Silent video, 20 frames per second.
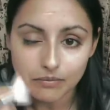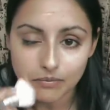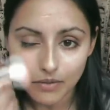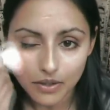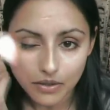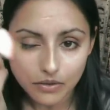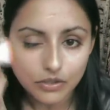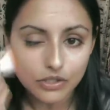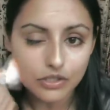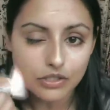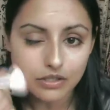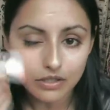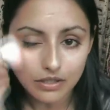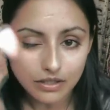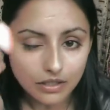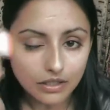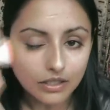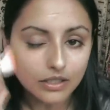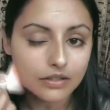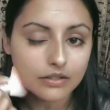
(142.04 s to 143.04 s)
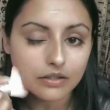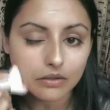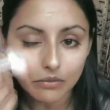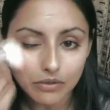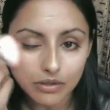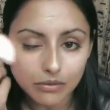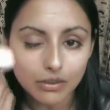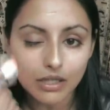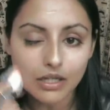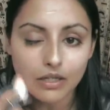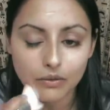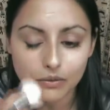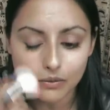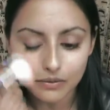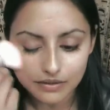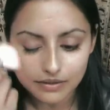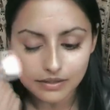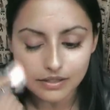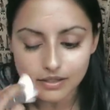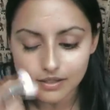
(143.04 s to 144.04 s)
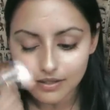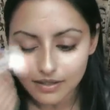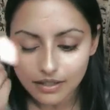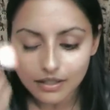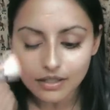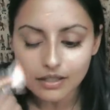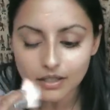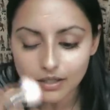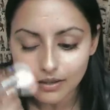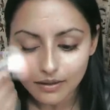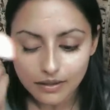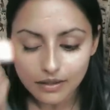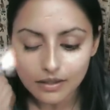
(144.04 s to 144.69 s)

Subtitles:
motion. I don't want to make you all seasick.